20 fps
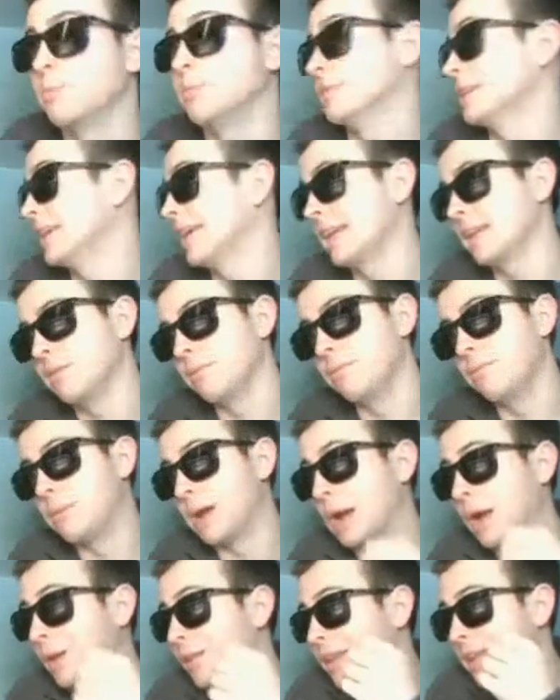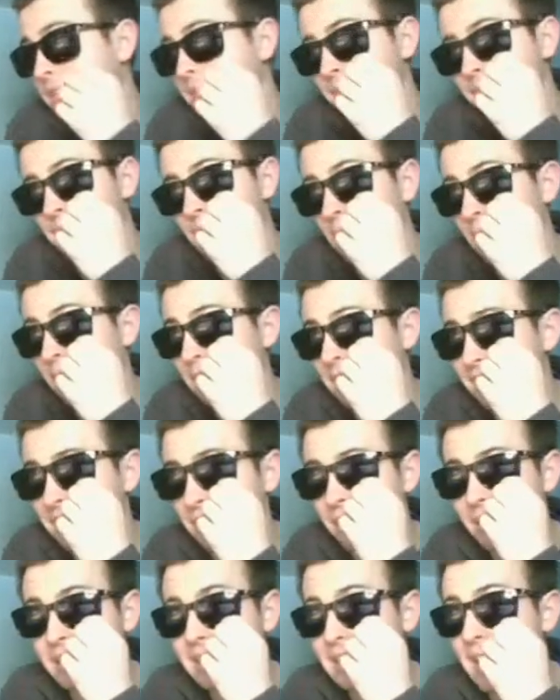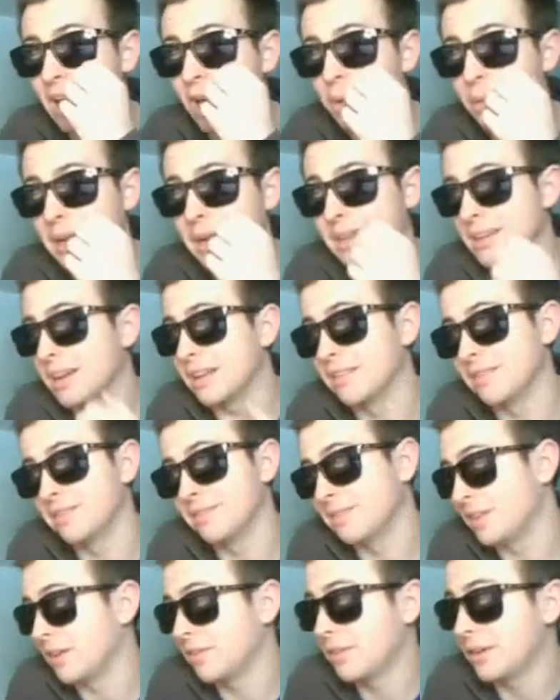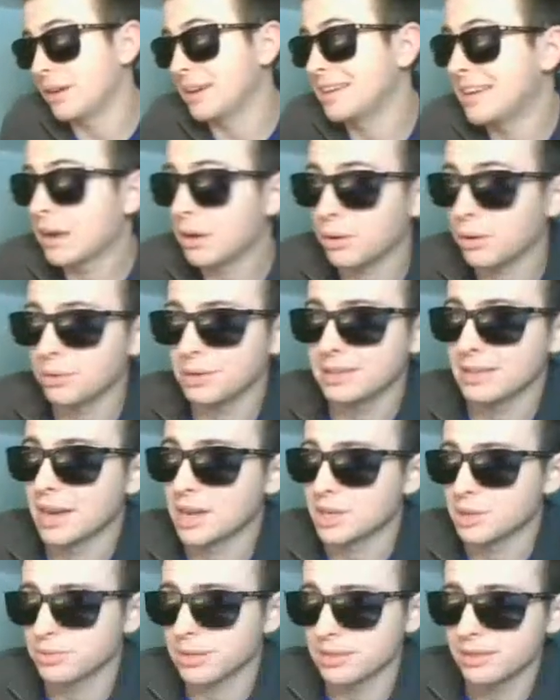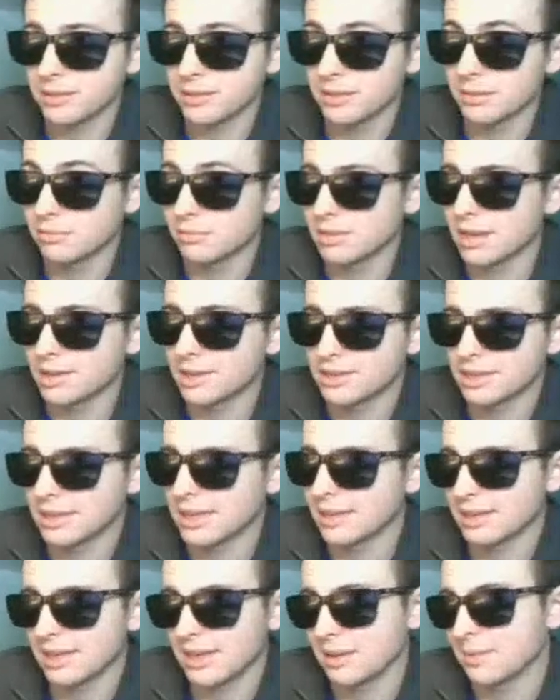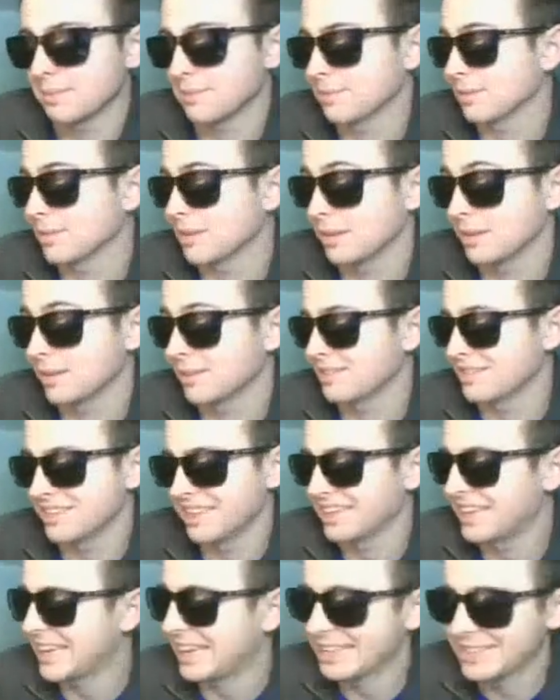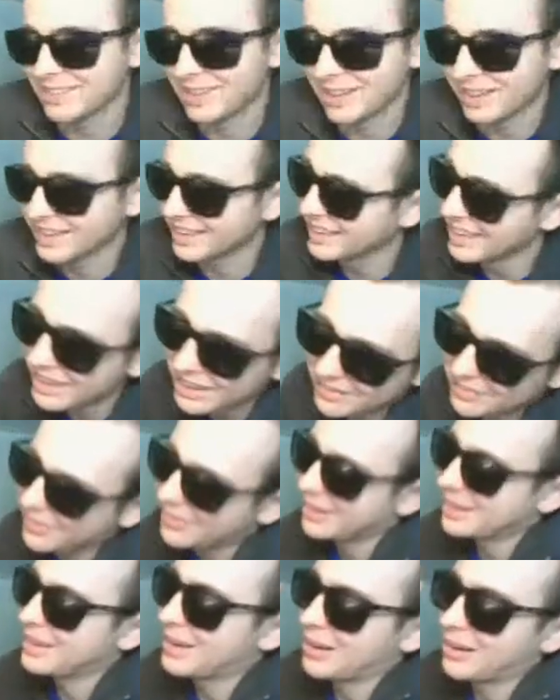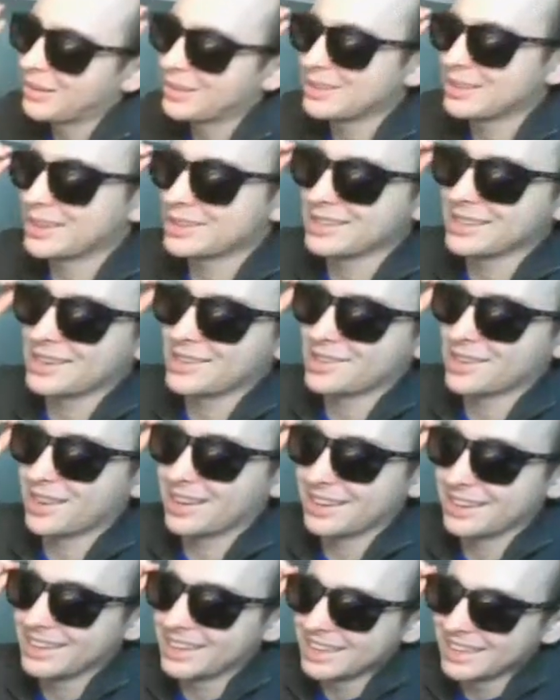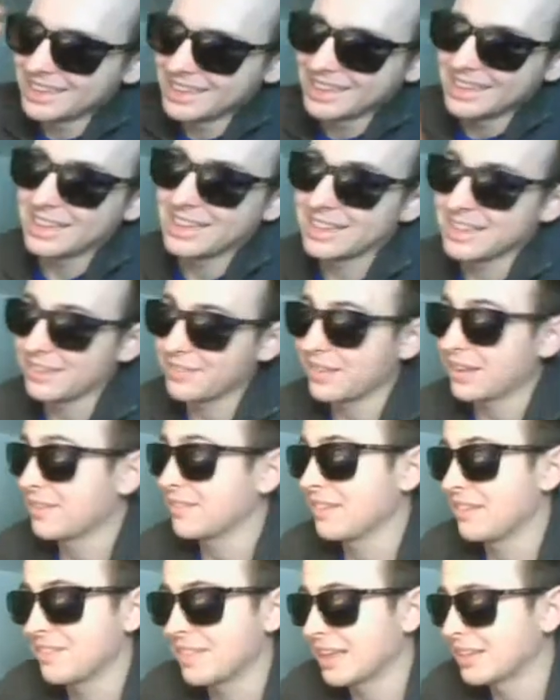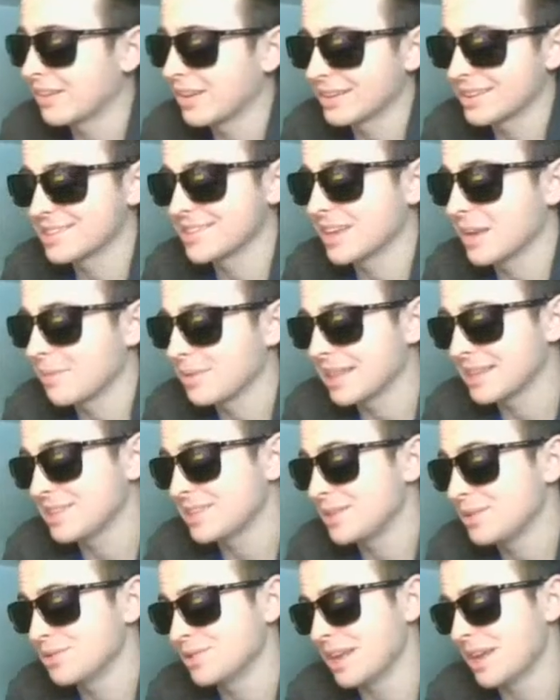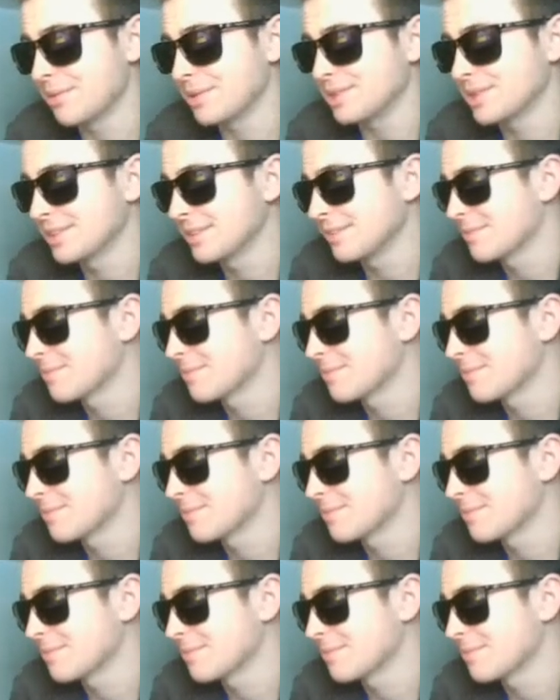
Again, very narrowly dodging that aim. I can't talk. Very narrowly dodging that shot. If that log doesn't come in, that's huge damage.